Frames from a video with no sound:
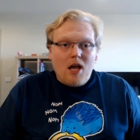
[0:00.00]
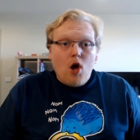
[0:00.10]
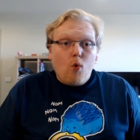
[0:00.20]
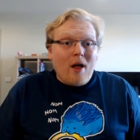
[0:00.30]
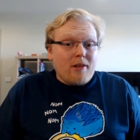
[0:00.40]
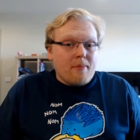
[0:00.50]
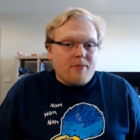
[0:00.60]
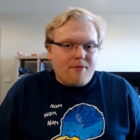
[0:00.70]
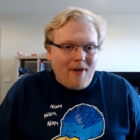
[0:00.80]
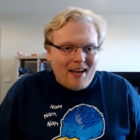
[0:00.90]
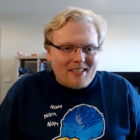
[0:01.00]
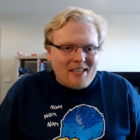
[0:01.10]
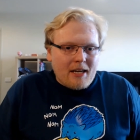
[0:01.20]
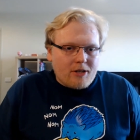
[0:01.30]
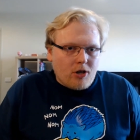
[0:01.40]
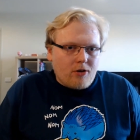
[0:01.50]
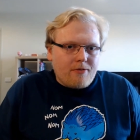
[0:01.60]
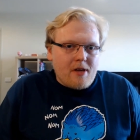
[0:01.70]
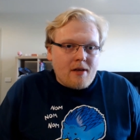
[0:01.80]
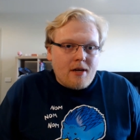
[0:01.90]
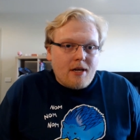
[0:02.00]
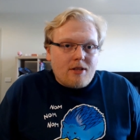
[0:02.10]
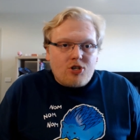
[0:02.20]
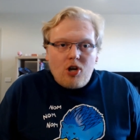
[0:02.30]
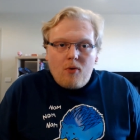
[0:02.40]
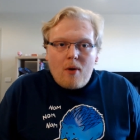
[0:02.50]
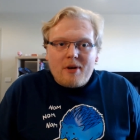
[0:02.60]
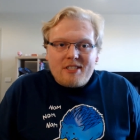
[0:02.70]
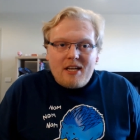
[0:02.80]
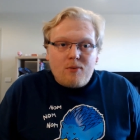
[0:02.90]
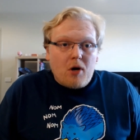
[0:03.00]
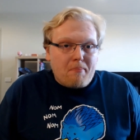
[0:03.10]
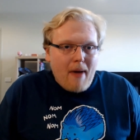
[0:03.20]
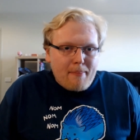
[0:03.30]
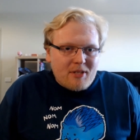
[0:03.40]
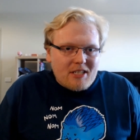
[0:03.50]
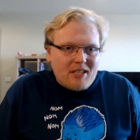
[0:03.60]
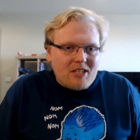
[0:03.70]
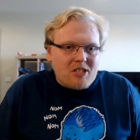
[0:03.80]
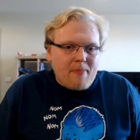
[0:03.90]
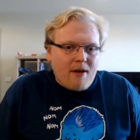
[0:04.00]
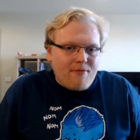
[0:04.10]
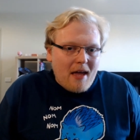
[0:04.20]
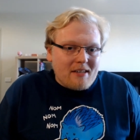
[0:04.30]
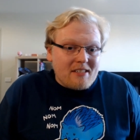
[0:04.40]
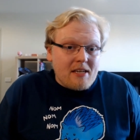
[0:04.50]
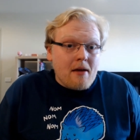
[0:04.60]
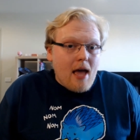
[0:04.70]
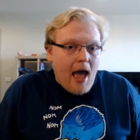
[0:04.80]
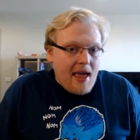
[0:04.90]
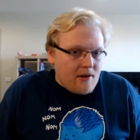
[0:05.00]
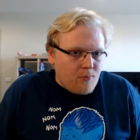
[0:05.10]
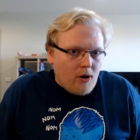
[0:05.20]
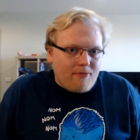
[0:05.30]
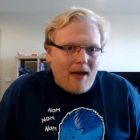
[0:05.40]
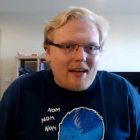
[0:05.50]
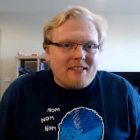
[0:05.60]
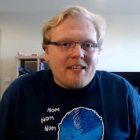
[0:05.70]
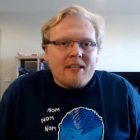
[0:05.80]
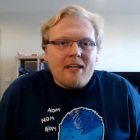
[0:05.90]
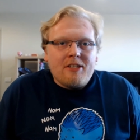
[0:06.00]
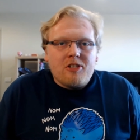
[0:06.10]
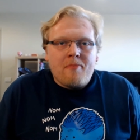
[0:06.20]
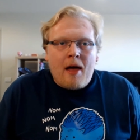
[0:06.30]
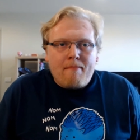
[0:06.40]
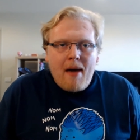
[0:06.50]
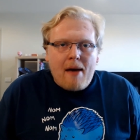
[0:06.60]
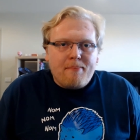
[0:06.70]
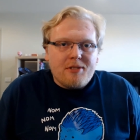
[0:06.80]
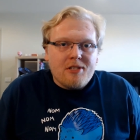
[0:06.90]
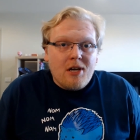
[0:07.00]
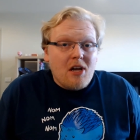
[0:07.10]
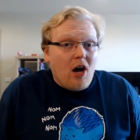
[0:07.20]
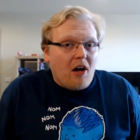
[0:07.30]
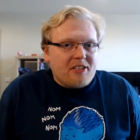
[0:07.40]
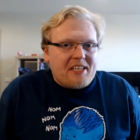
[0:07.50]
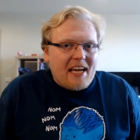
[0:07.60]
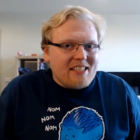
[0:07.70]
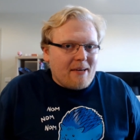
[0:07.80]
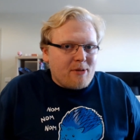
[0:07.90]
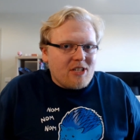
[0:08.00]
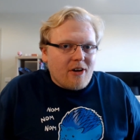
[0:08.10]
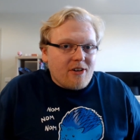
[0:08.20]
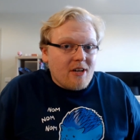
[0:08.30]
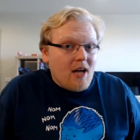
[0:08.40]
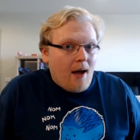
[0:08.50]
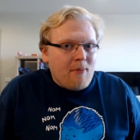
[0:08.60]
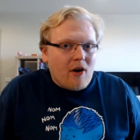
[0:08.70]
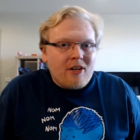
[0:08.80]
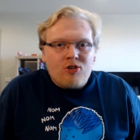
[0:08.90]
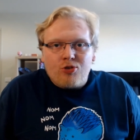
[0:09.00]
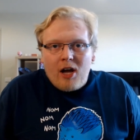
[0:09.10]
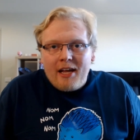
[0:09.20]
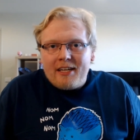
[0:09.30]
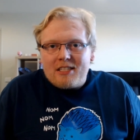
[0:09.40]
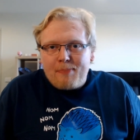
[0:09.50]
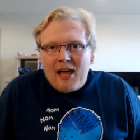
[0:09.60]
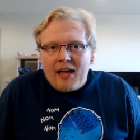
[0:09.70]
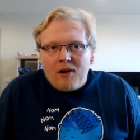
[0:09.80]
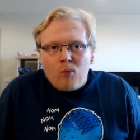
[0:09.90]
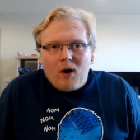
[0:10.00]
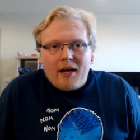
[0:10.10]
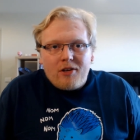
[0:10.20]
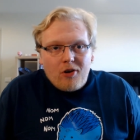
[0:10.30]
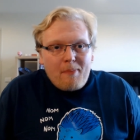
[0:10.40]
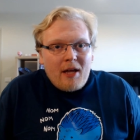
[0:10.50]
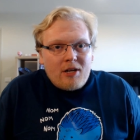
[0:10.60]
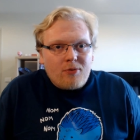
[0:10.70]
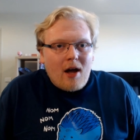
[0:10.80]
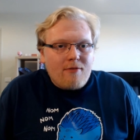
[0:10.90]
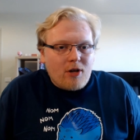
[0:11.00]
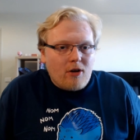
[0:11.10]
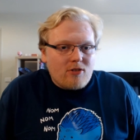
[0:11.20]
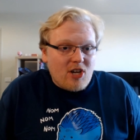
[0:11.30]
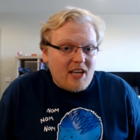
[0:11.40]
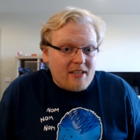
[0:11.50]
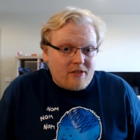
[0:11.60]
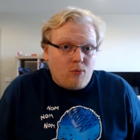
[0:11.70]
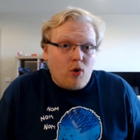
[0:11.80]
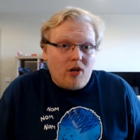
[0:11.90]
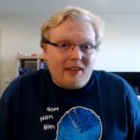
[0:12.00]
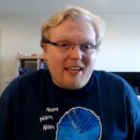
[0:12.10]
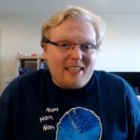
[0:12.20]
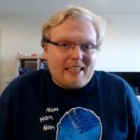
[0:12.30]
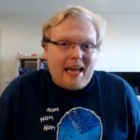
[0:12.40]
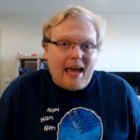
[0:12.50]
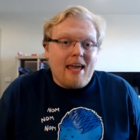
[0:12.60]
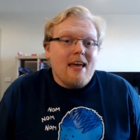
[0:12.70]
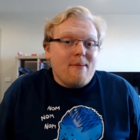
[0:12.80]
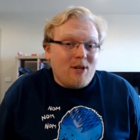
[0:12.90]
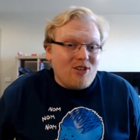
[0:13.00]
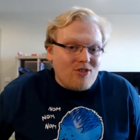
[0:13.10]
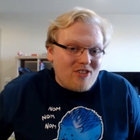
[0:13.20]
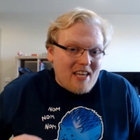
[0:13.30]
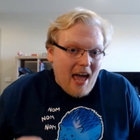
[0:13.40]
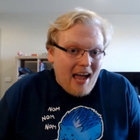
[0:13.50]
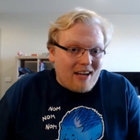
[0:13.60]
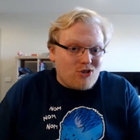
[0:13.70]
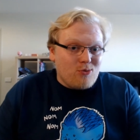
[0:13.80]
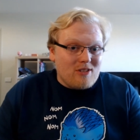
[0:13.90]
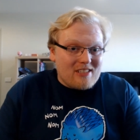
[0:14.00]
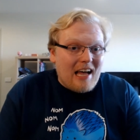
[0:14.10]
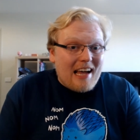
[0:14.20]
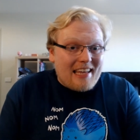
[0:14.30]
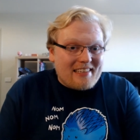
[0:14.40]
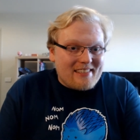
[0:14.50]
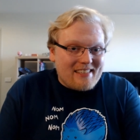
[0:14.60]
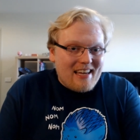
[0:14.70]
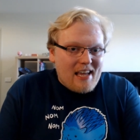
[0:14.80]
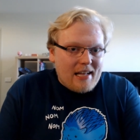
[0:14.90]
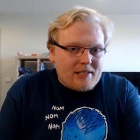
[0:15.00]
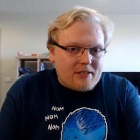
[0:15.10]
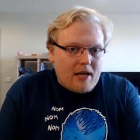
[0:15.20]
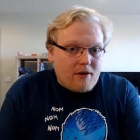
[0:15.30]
Welcome to Fantasy Cartography, the show where we see what maps can teach us about fantasy and what fantasy can teach us about maps. On today's episode, I'm going to try and explain why European derived culture is the world leader today, but using actual science instead of